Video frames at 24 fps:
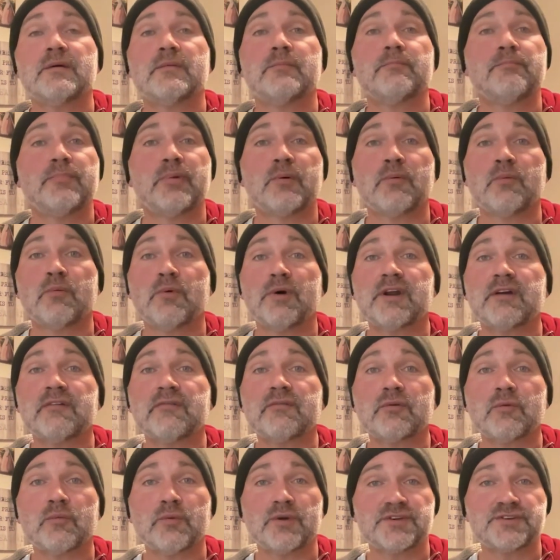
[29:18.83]
But
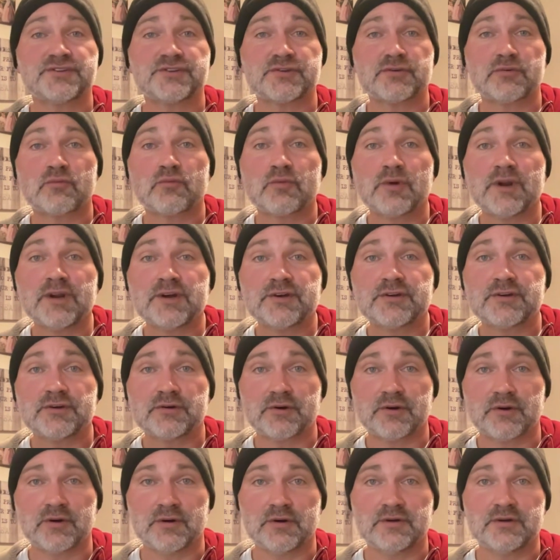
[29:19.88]
whatever we
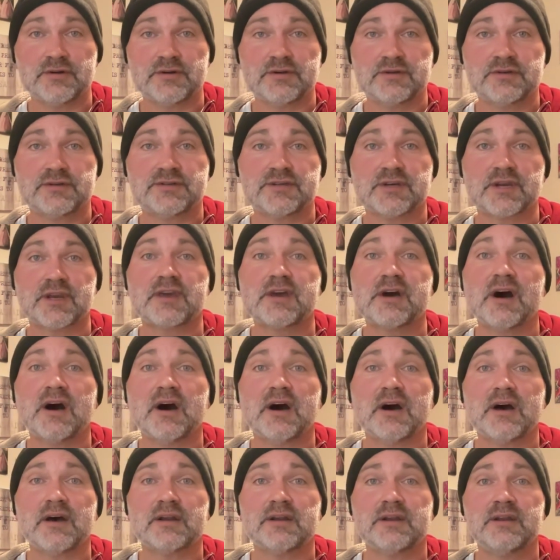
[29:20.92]
surrender to
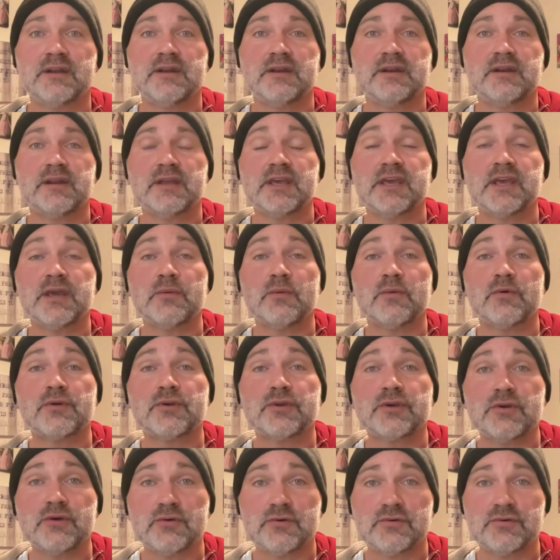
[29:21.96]
God, he will
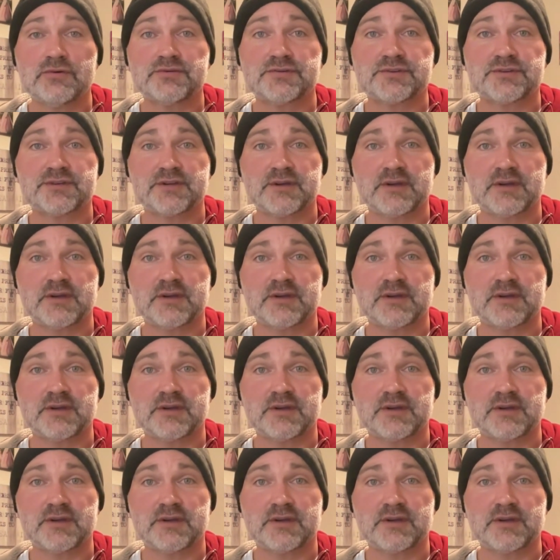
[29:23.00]
use